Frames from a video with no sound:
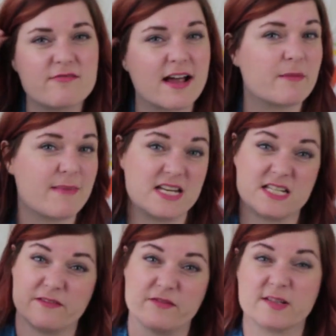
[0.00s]

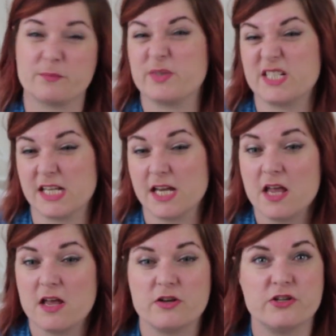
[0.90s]
recommend it for somebody
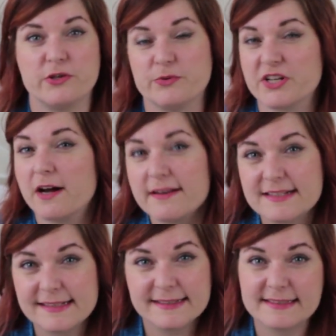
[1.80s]
new to
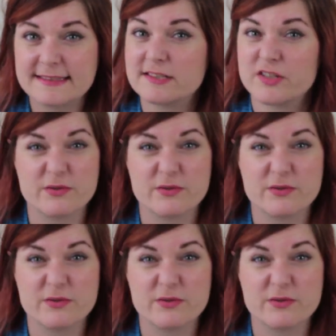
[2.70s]
cardigans,